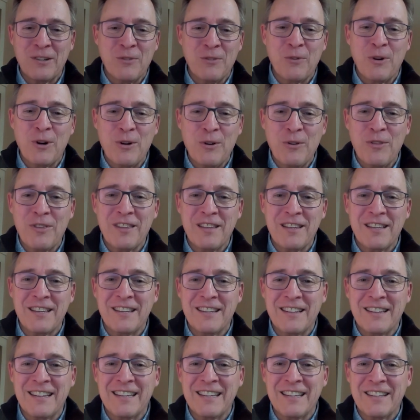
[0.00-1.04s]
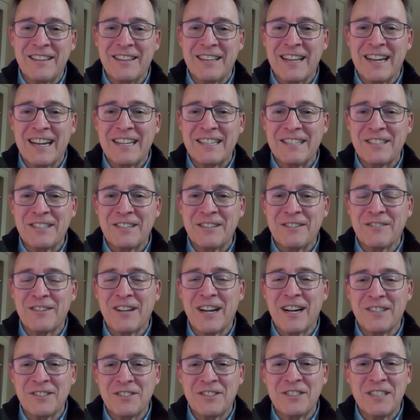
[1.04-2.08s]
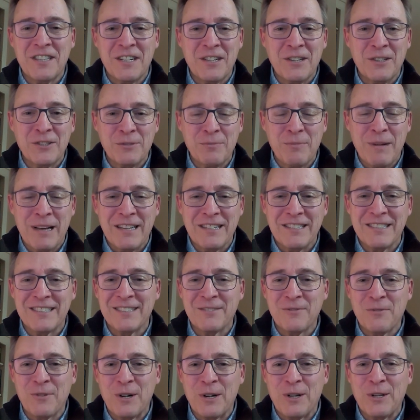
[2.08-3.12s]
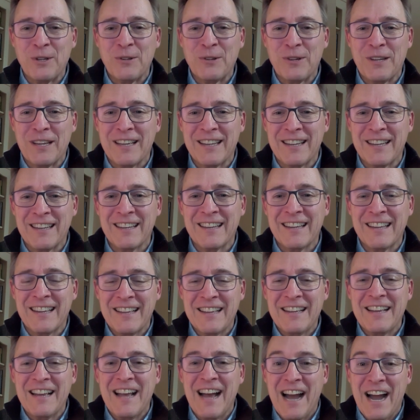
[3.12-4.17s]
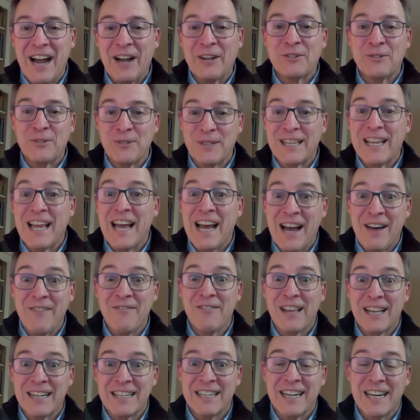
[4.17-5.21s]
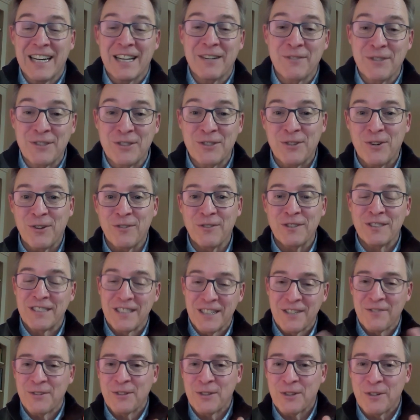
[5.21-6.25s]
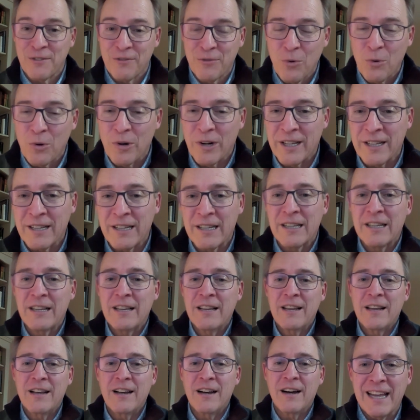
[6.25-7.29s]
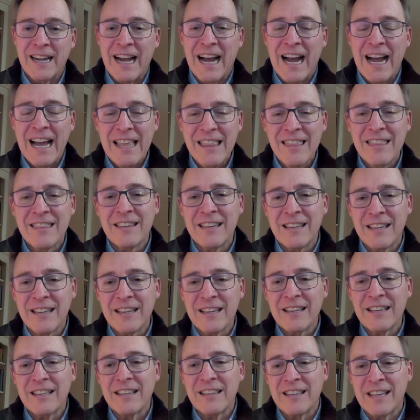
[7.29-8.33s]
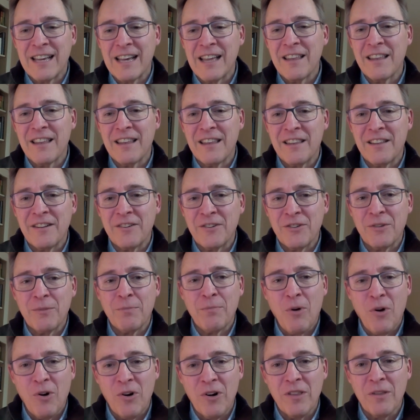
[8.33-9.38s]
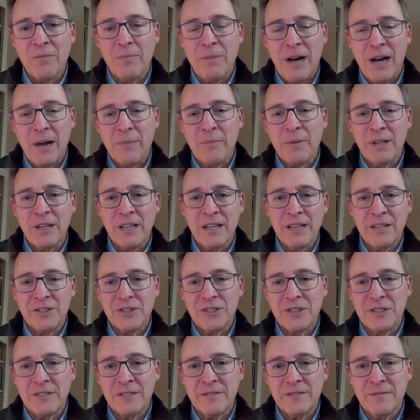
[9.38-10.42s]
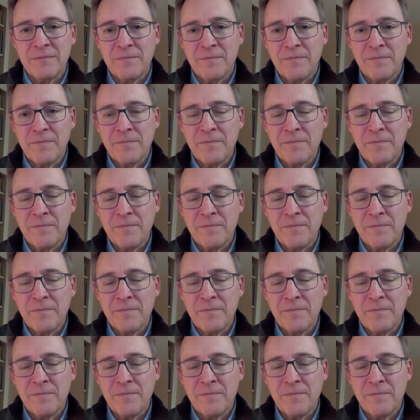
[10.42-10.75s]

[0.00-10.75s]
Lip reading: growth in the idea of concierge medicine, where you can actually have that kind of a service if you can afford it. And I think that there is a part of the population